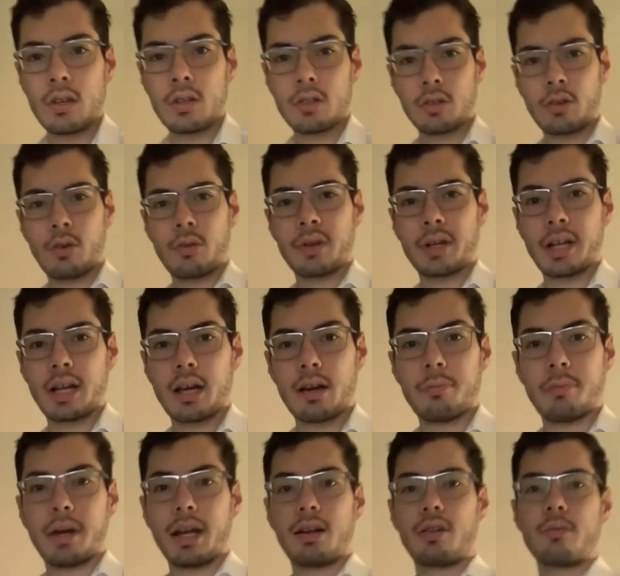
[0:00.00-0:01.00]
Growing
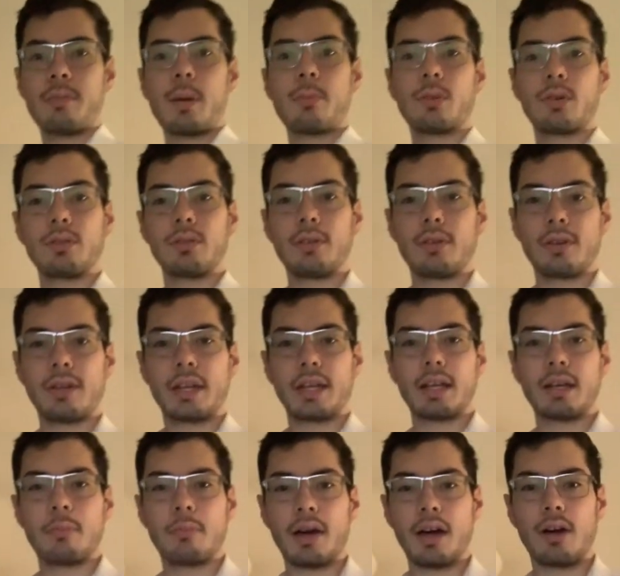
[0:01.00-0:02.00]
up, I remember
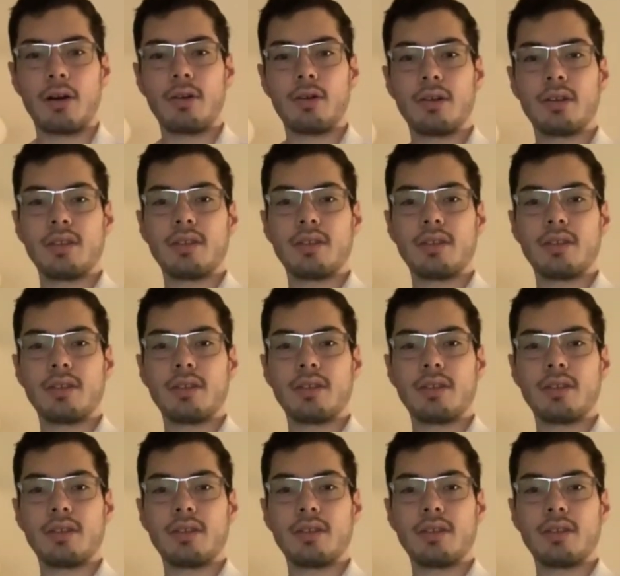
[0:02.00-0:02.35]
learning about